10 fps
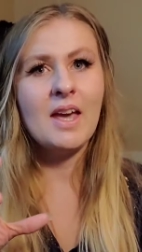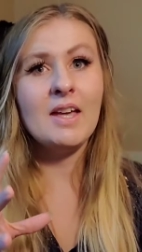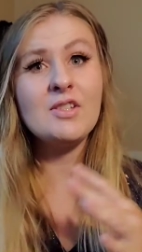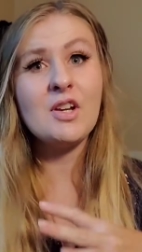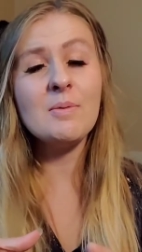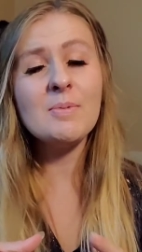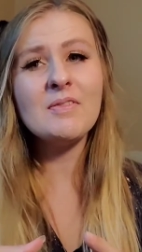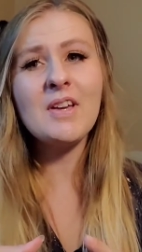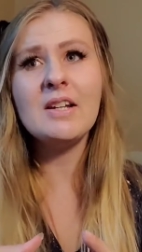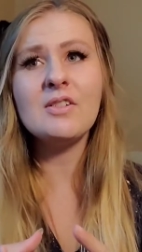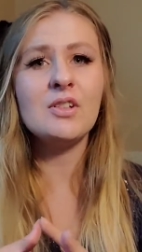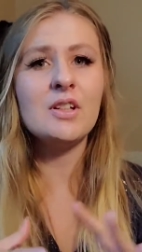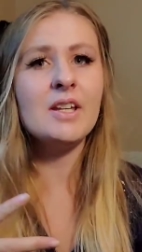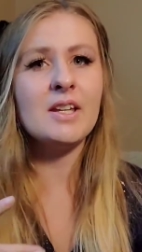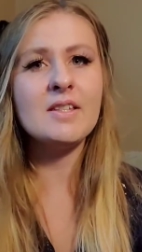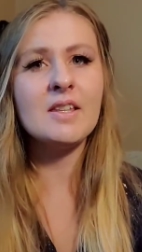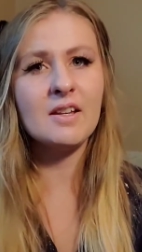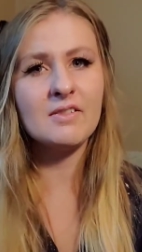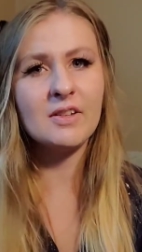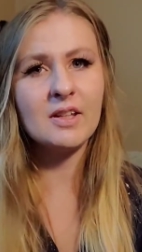In terms of kind of looking into
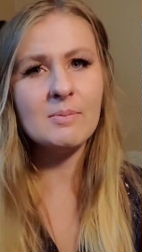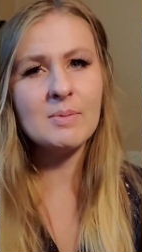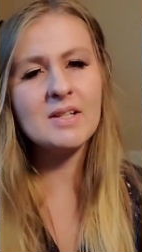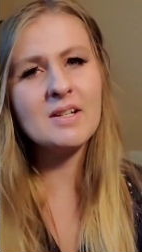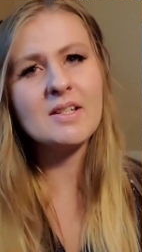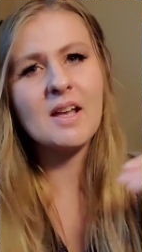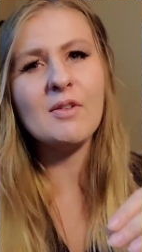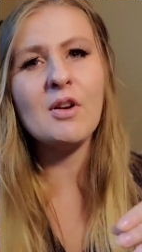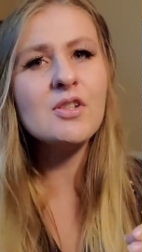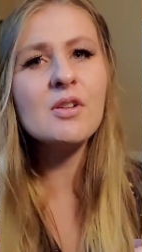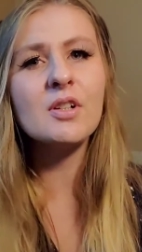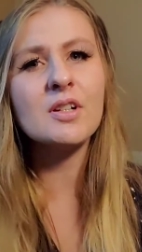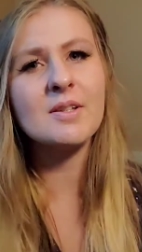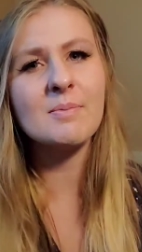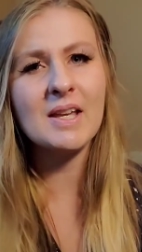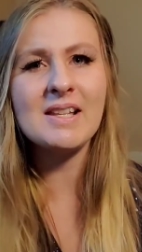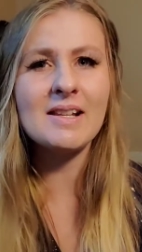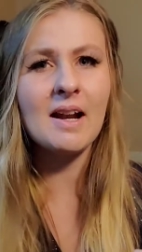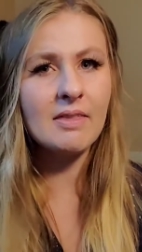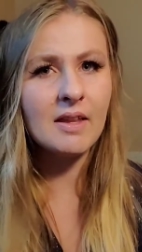the affiliate business, I've also learned some things
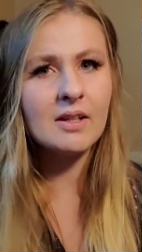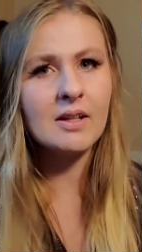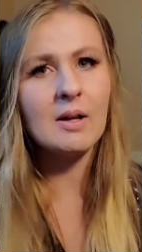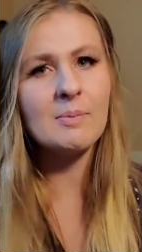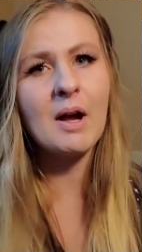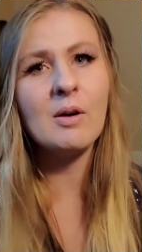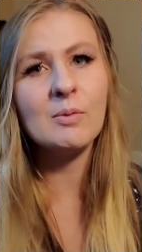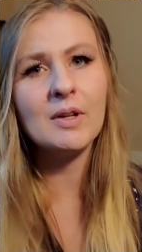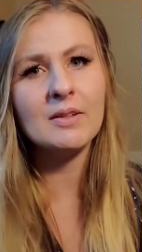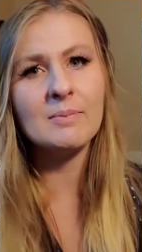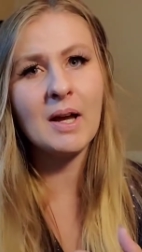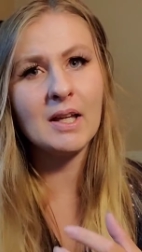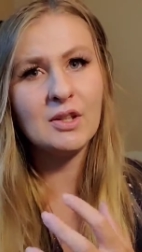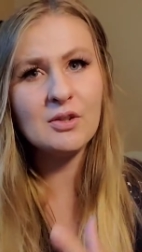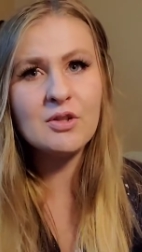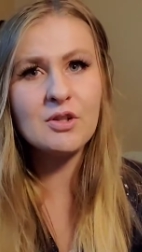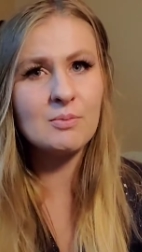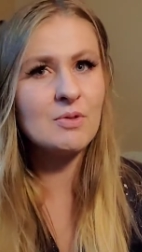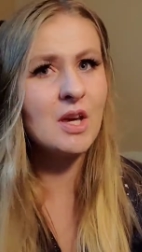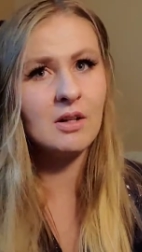that I think could help out with my
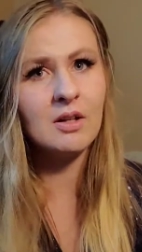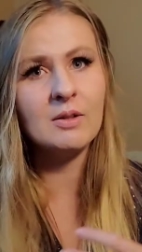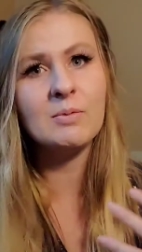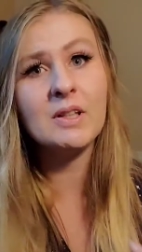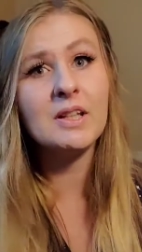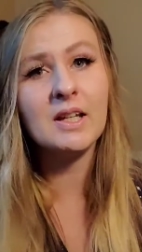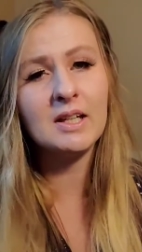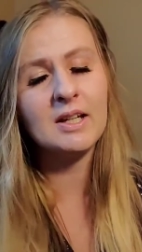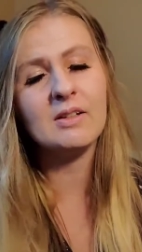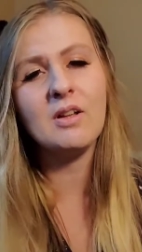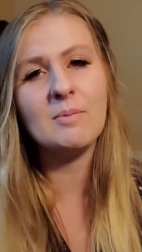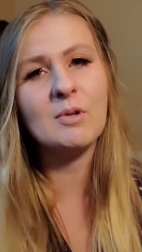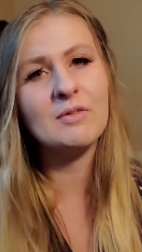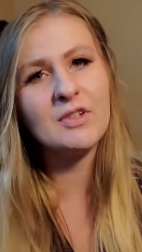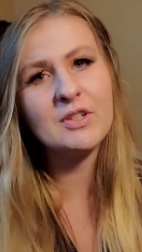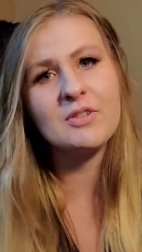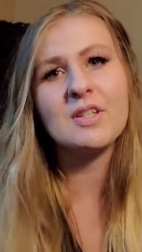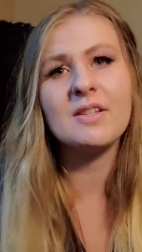YouTube channel and really getting it a lot more views.